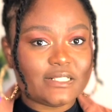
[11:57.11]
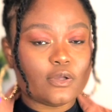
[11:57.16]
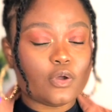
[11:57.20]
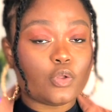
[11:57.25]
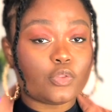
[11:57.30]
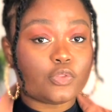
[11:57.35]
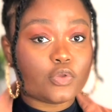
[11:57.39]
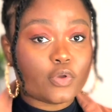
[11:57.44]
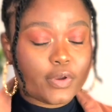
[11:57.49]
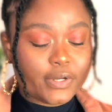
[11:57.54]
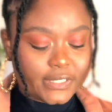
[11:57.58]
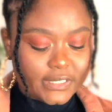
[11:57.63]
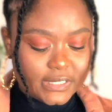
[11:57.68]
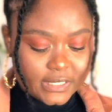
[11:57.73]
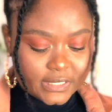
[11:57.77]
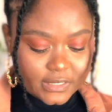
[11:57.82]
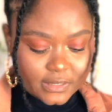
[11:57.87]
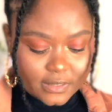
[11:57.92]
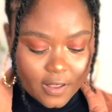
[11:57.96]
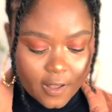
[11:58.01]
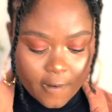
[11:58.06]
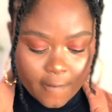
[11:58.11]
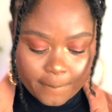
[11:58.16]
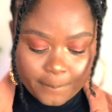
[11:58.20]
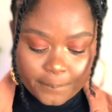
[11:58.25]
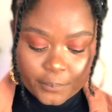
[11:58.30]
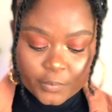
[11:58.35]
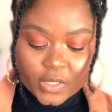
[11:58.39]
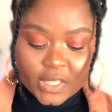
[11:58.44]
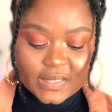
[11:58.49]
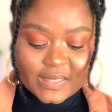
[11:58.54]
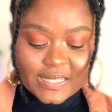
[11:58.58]
authority style.
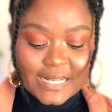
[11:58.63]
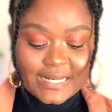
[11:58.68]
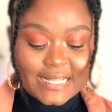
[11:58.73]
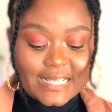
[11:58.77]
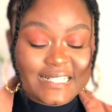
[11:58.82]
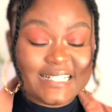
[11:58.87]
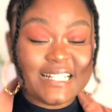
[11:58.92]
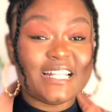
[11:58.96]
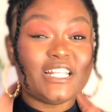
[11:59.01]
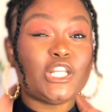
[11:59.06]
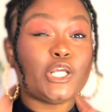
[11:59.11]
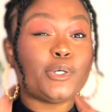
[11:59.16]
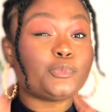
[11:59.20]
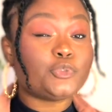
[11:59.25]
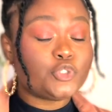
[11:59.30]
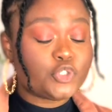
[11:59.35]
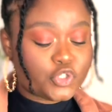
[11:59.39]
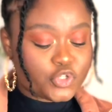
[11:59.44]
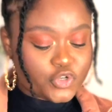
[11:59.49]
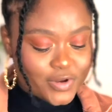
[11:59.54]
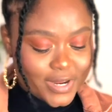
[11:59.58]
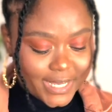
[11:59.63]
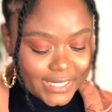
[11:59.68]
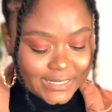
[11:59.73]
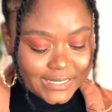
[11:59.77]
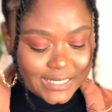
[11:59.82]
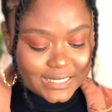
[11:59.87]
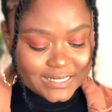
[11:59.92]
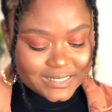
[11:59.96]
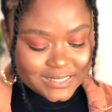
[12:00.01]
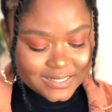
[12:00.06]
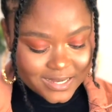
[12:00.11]
Then there's the
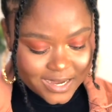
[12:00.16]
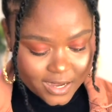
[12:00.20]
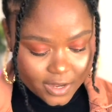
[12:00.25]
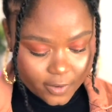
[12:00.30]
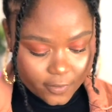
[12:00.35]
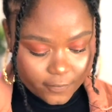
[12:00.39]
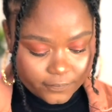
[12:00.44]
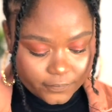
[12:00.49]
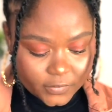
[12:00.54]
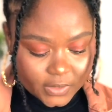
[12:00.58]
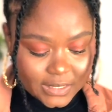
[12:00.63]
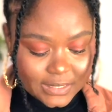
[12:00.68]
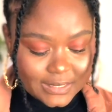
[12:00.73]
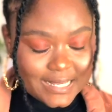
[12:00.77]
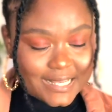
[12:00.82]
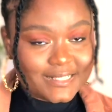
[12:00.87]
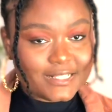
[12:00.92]
demonstrator style. That's